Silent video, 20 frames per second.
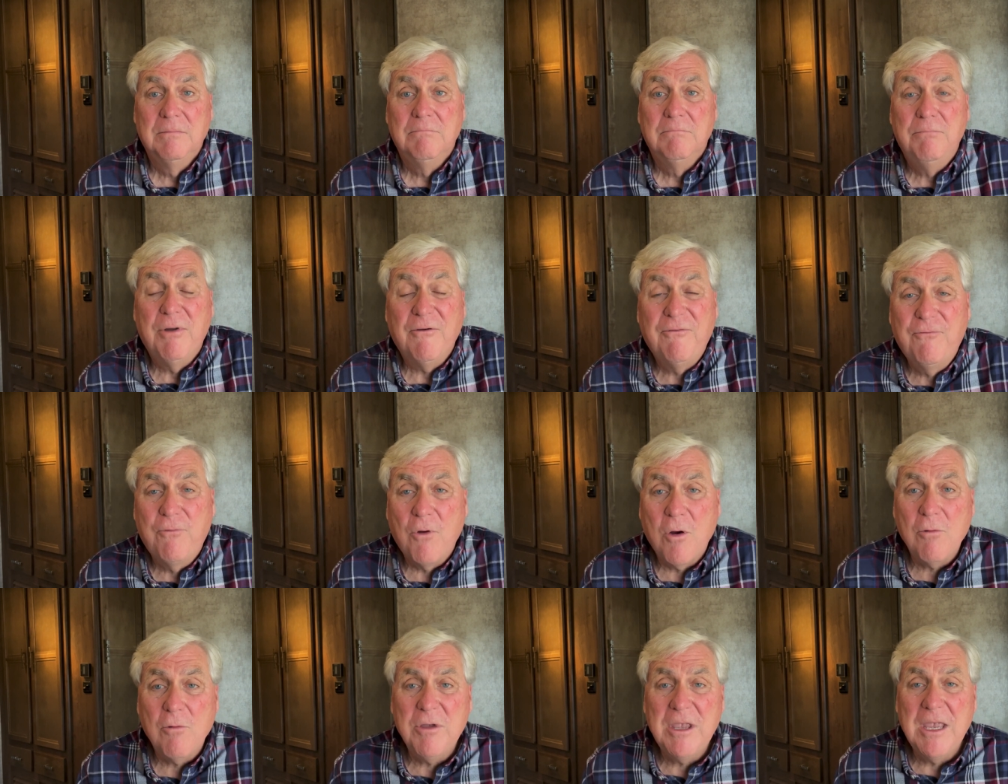
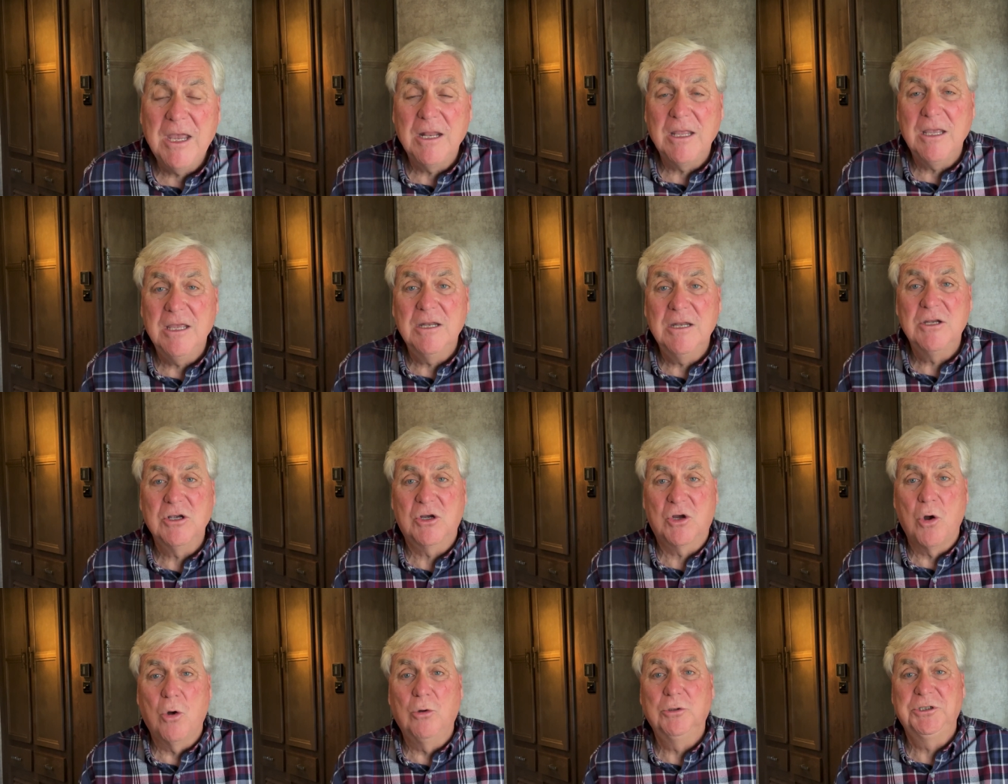Before we get into
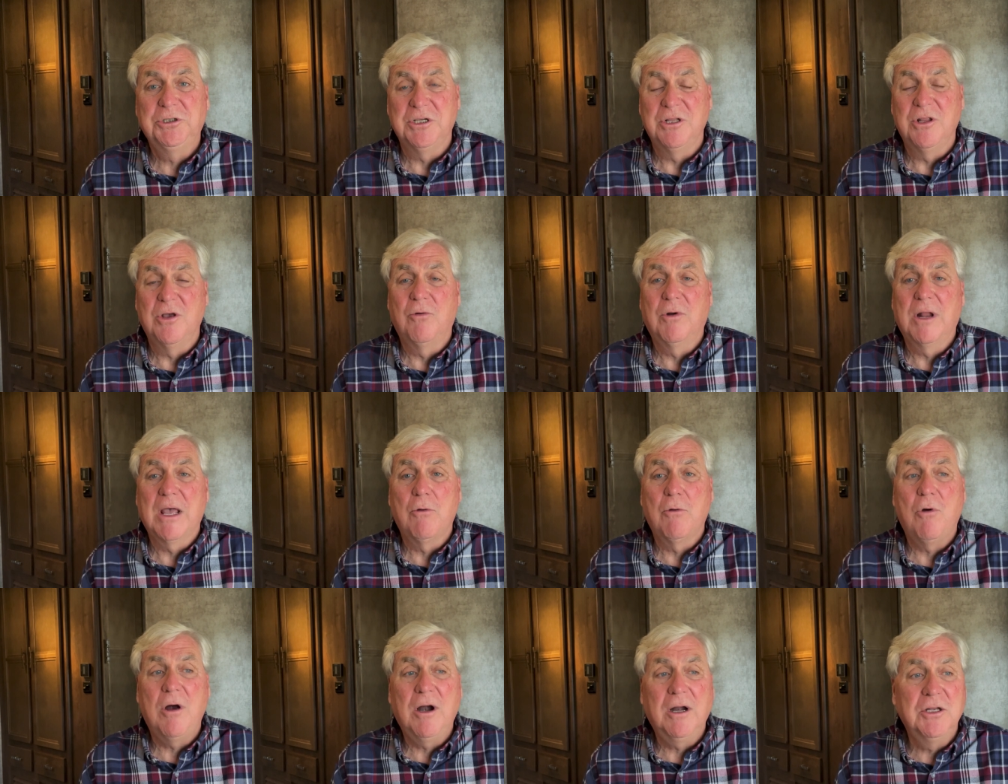coaching, though, what I
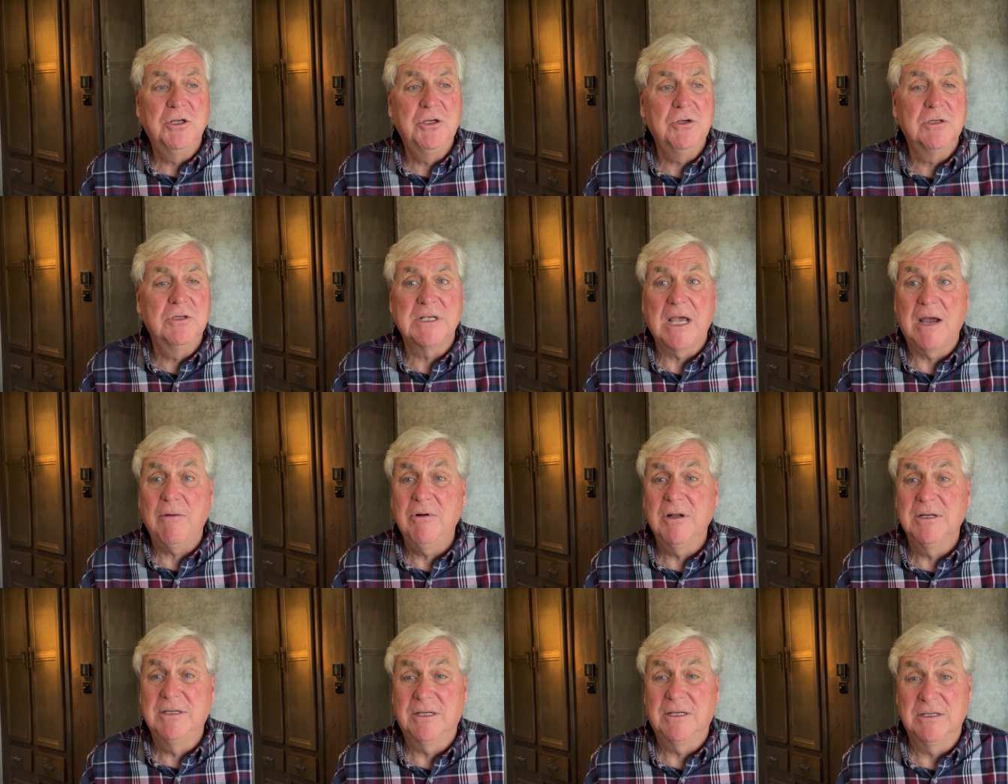want to do is I
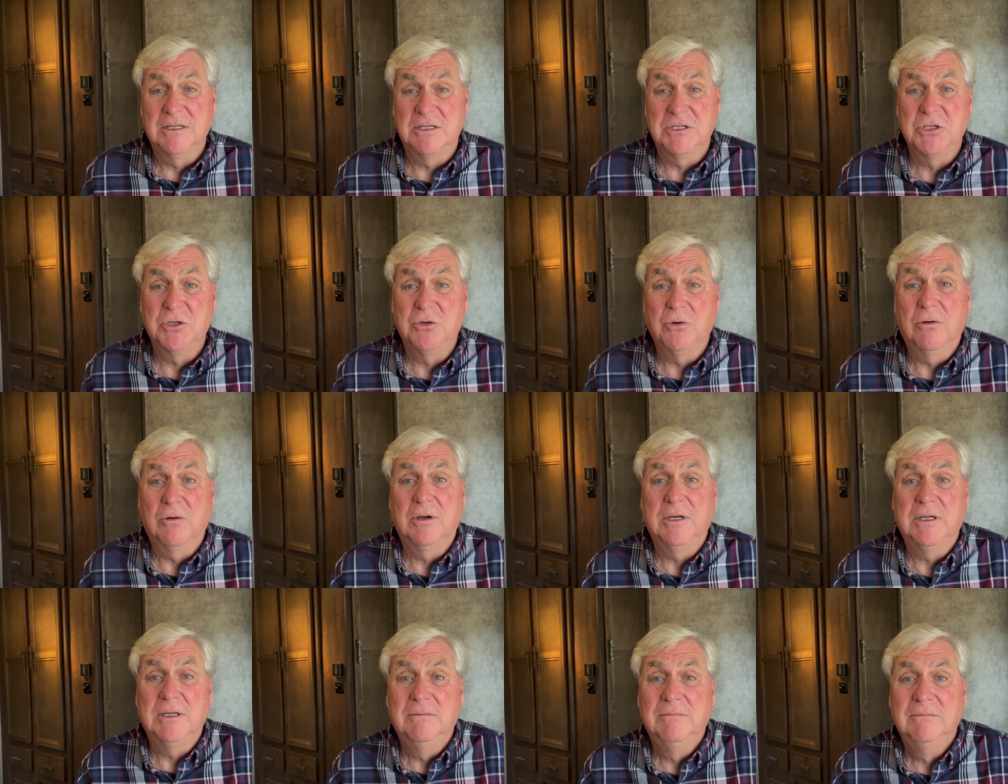want to tell you a
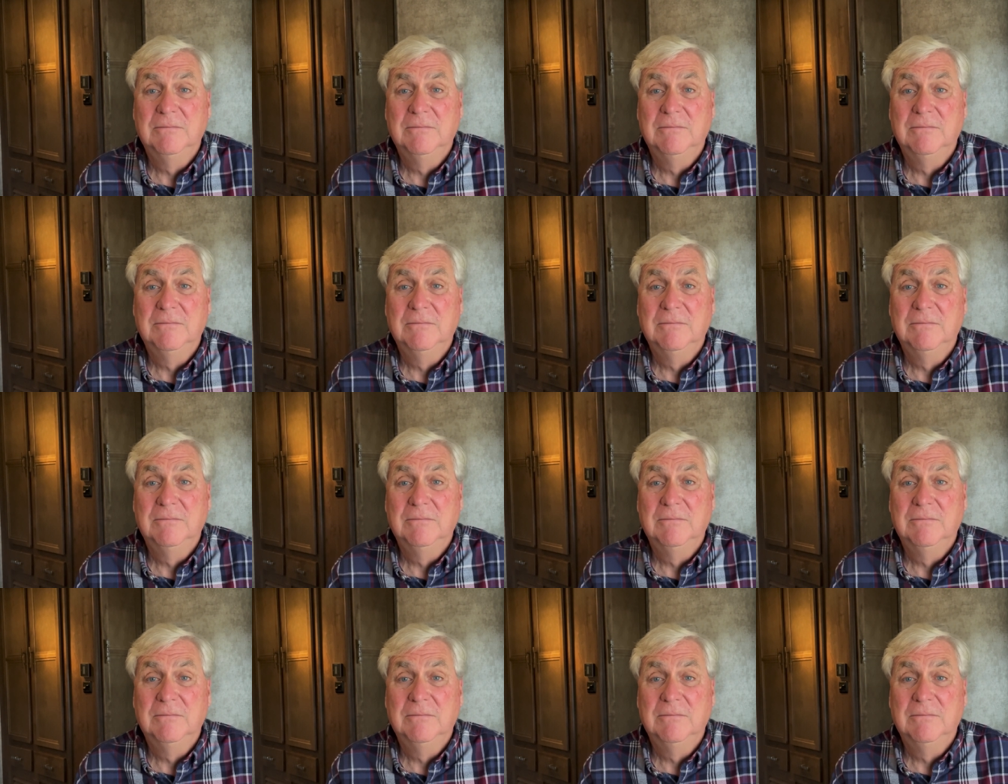story.